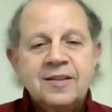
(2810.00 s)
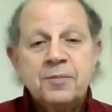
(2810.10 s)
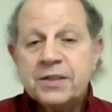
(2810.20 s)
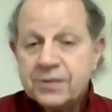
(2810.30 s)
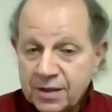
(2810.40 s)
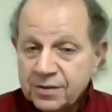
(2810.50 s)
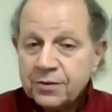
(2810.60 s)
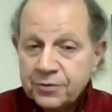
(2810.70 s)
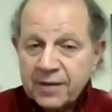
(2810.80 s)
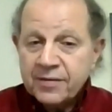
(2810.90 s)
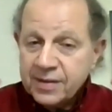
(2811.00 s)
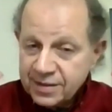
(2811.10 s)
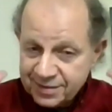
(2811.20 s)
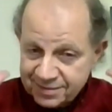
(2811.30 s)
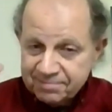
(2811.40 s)
but it's also driving
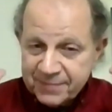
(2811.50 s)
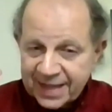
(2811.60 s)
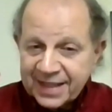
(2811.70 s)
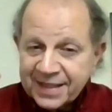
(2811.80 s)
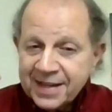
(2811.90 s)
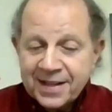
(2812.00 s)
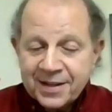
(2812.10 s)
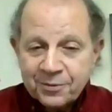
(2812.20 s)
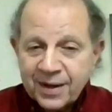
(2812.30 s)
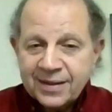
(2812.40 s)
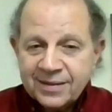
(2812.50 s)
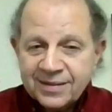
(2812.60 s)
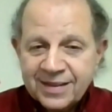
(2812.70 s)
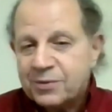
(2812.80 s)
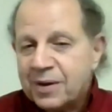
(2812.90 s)
us kind of nutty, right?
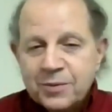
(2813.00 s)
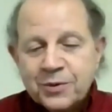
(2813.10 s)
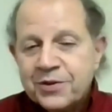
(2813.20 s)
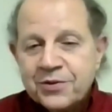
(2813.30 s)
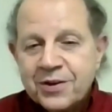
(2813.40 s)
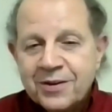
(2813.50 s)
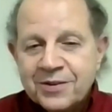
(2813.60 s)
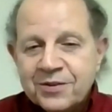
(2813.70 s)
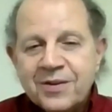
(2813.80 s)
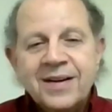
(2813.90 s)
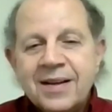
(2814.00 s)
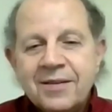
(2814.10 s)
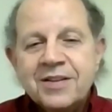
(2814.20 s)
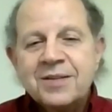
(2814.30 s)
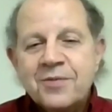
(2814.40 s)
That's why I'm doing this show, is trying to give
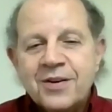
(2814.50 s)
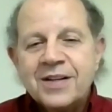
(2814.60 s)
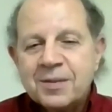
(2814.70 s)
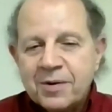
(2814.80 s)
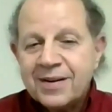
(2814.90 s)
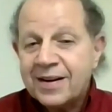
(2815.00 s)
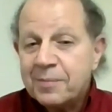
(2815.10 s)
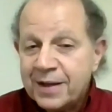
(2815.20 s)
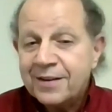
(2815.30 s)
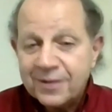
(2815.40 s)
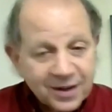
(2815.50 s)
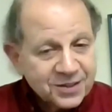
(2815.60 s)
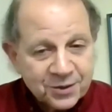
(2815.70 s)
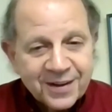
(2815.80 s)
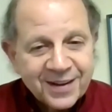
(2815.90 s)
you some thoughts about how to be not
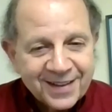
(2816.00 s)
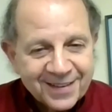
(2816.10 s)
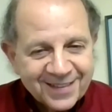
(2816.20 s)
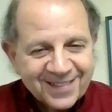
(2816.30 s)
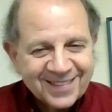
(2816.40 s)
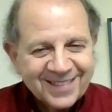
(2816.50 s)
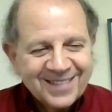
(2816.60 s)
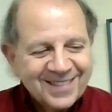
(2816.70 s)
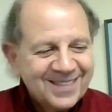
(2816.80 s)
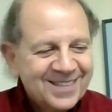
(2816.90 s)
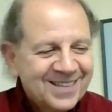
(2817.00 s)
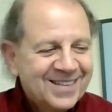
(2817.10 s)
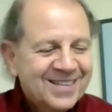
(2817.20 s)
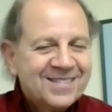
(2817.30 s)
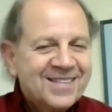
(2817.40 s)
so nutty,
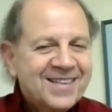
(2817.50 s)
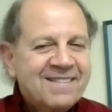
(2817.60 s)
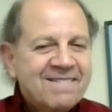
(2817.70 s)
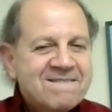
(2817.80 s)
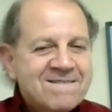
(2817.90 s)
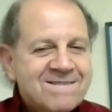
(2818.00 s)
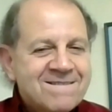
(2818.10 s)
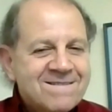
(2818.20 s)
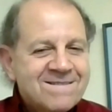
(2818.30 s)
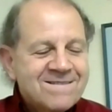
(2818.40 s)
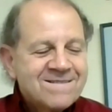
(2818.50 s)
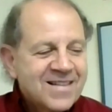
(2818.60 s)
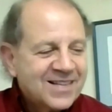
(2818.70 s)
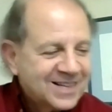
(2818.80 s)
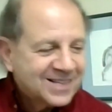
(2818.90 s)
right?
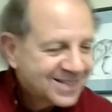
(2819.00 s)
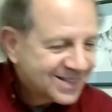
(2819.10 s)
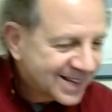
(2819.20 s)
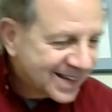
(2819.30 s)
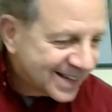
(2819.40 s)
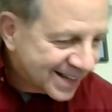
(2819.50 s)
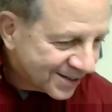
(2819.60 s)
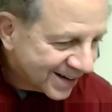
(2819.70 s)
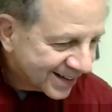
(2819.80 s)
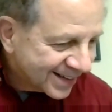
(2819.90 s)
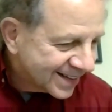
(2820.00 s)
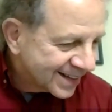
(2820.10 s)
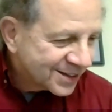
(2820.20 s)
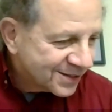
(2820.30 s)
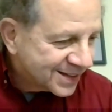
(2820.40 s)
All right, I got another article I'd
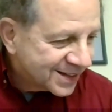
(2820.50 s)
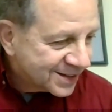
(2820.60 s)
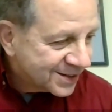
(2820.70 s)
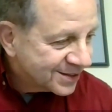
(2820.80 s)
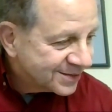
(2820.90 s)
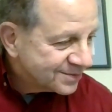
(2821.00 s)
like to read to you too.